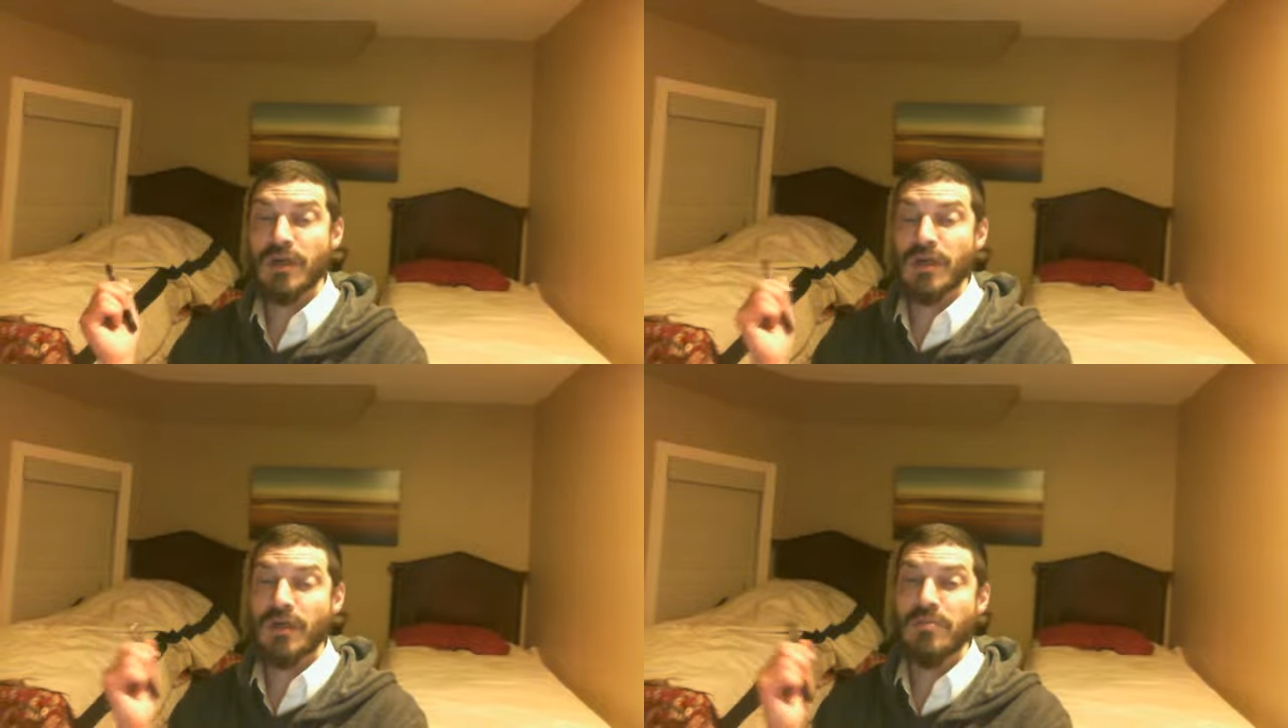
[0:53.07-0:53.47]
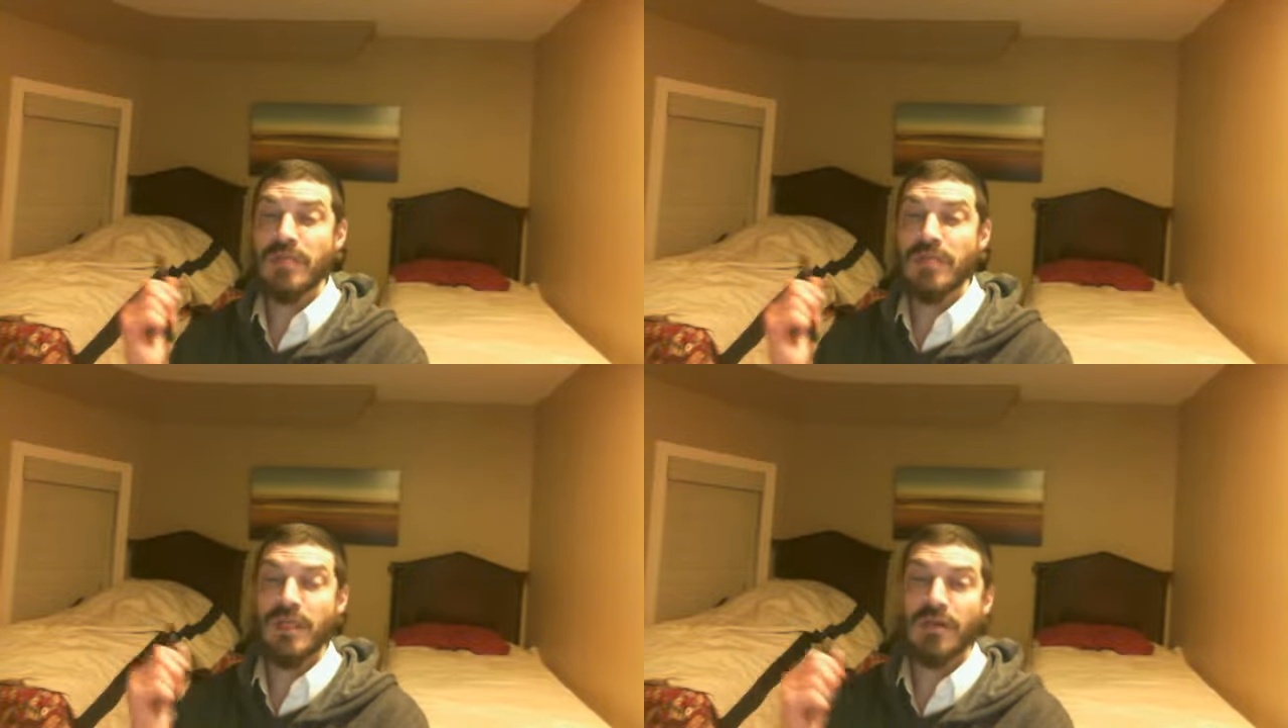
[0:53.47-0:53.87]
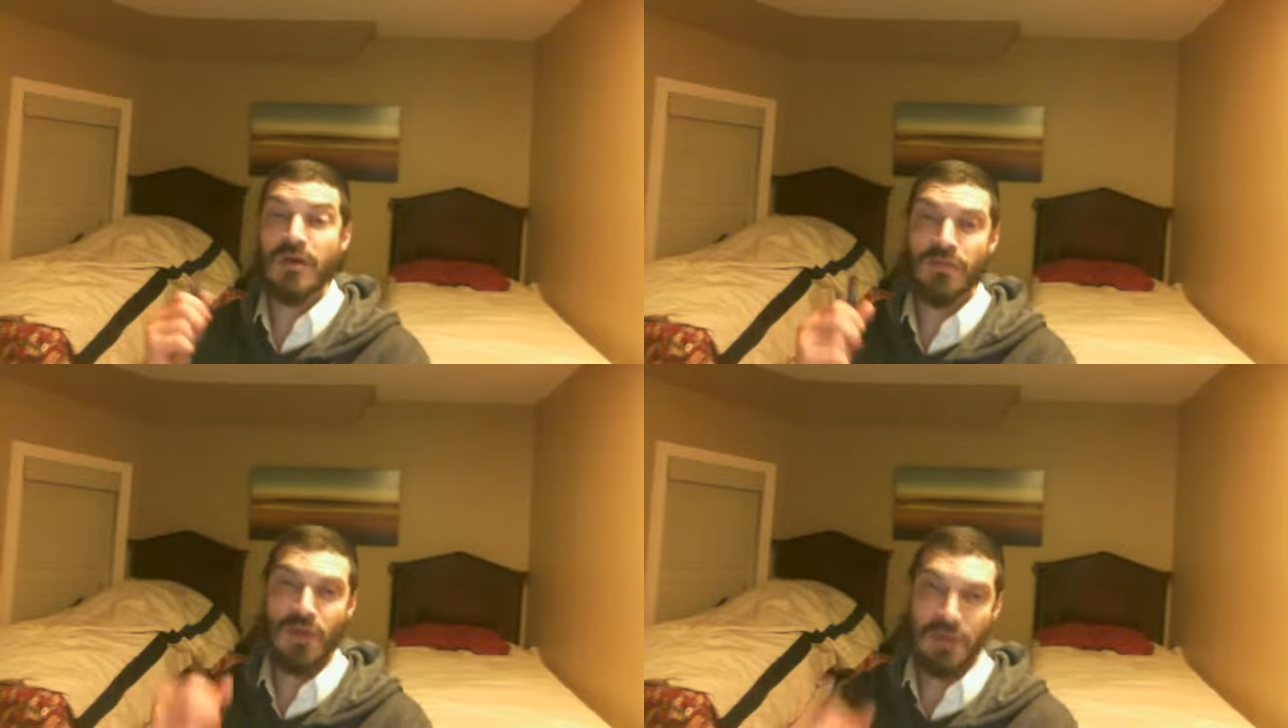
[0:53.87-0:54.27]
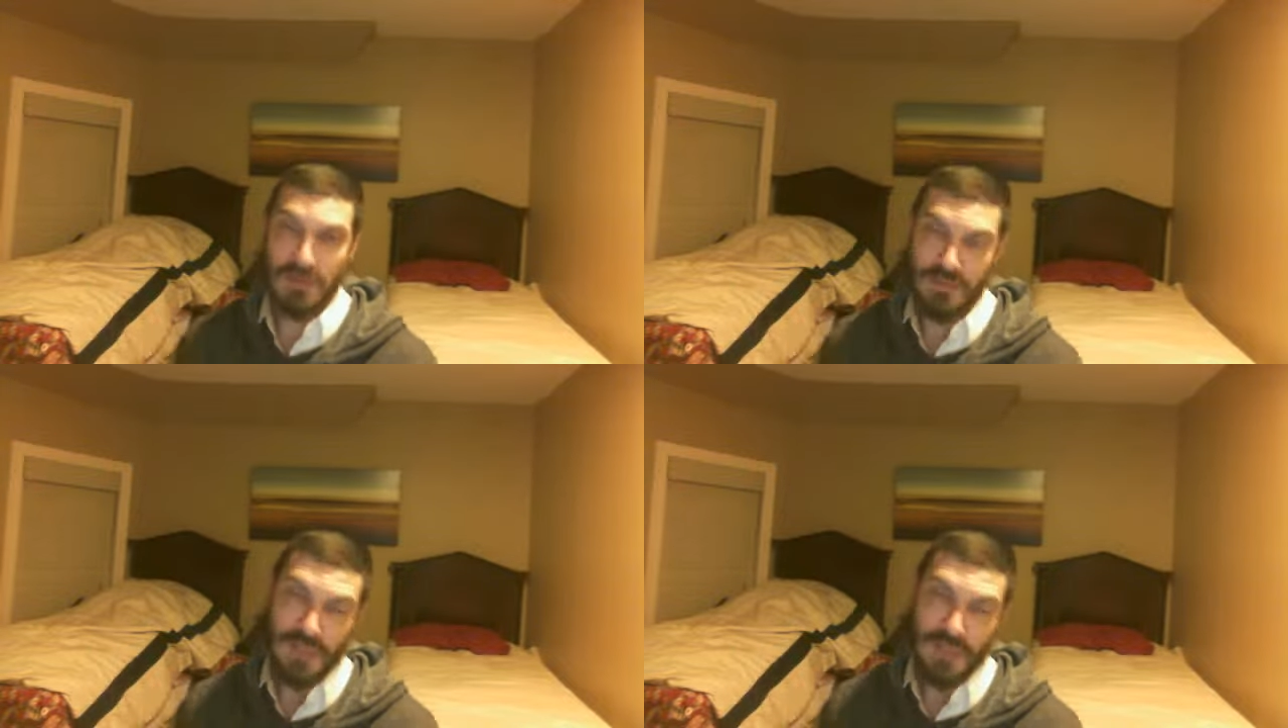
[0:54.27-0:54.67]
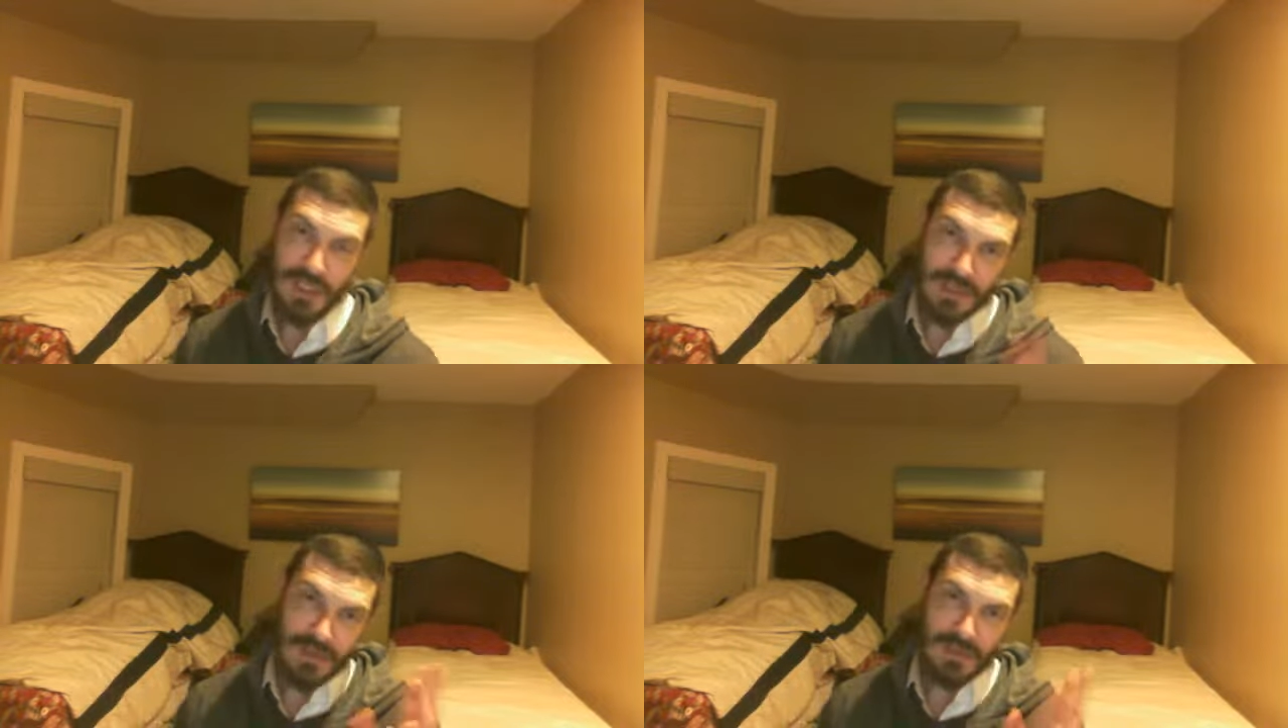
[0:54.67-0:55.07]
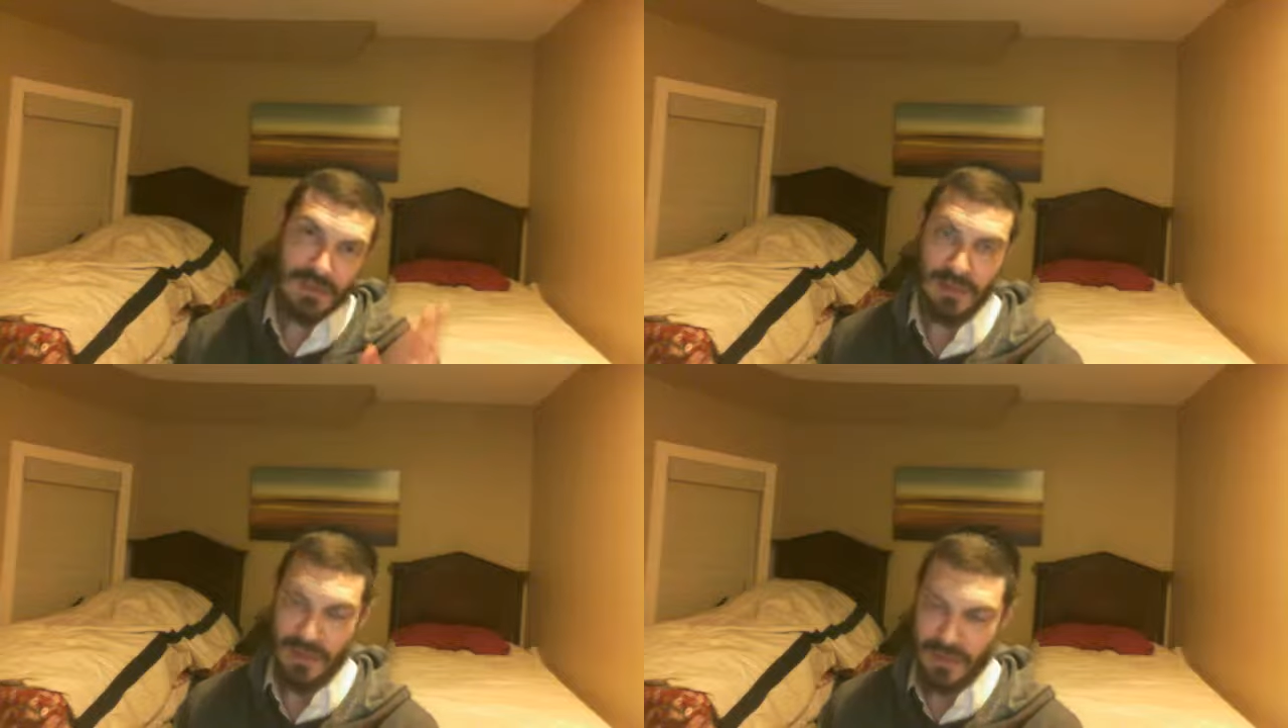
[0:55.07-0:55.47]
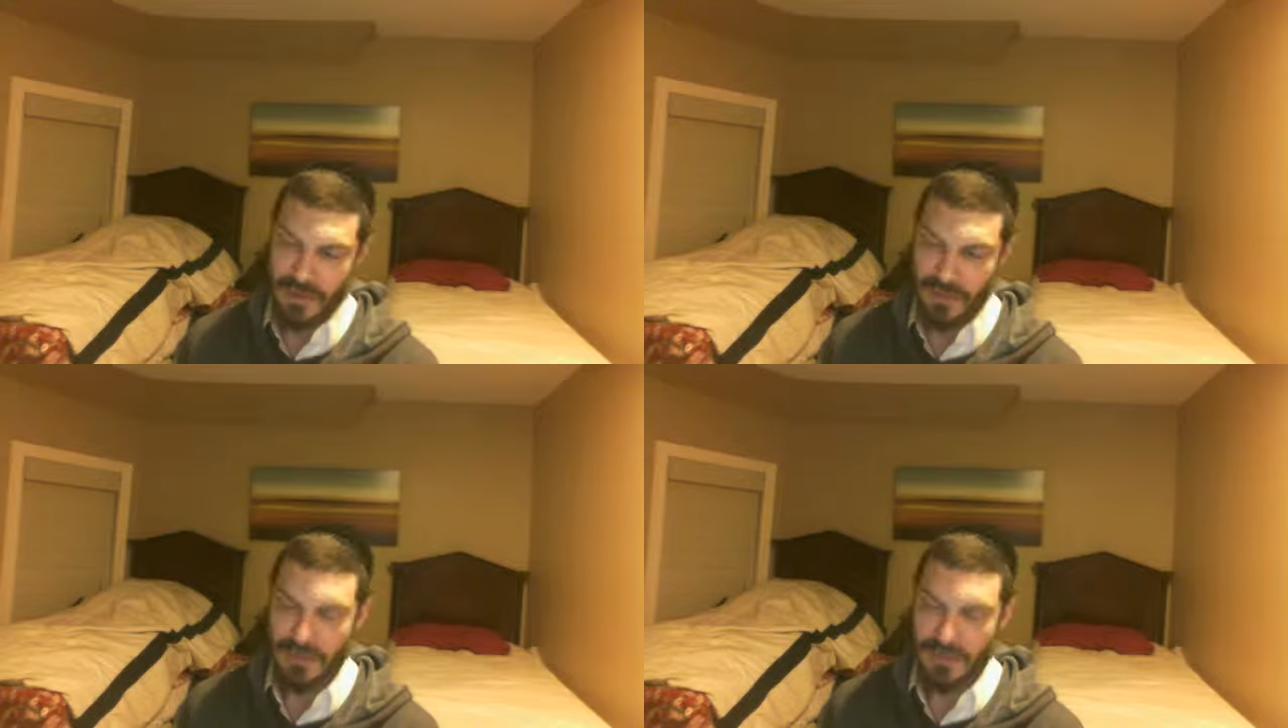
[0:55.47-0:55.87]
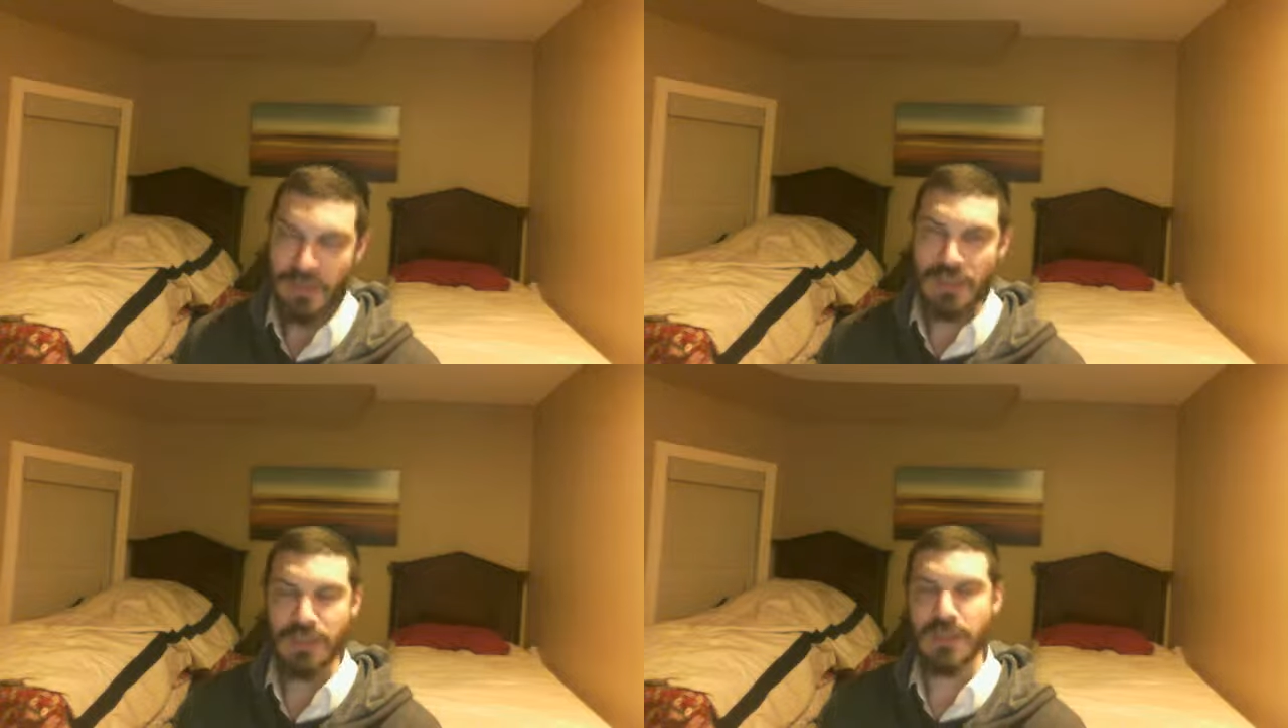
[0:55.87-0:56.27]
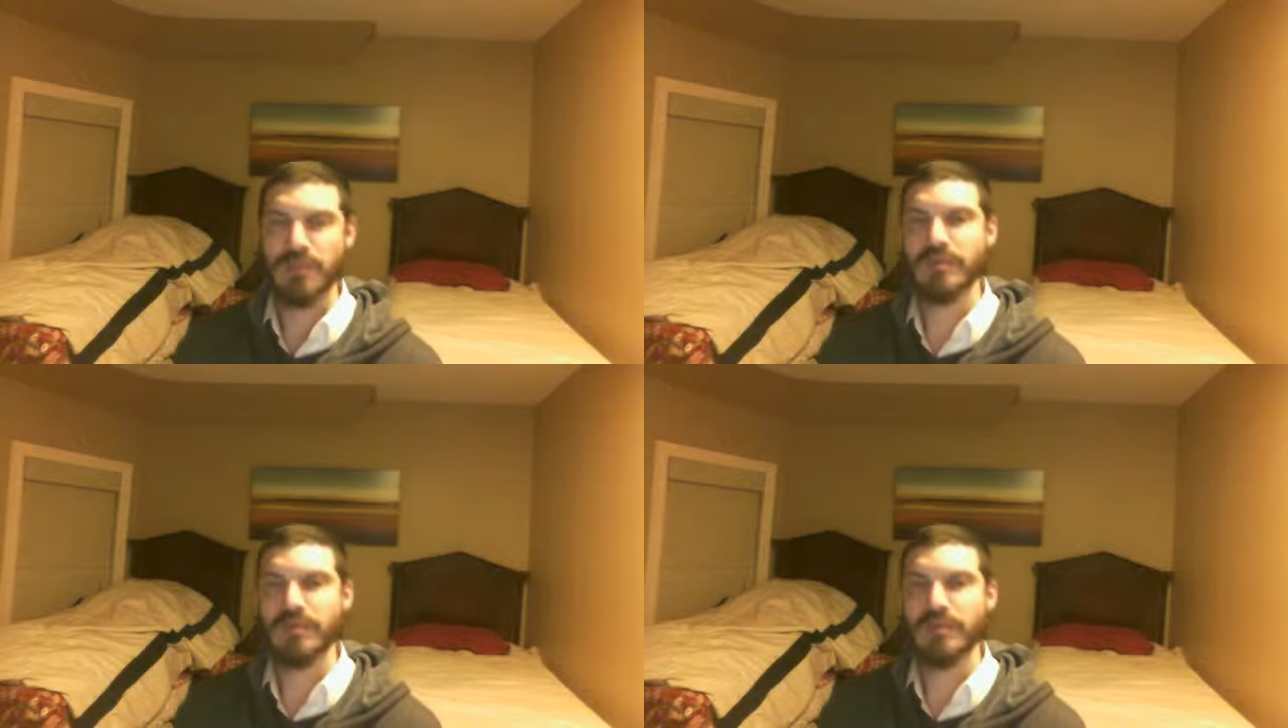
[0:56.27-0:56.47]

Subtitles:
a mean of 1. That's the simple example.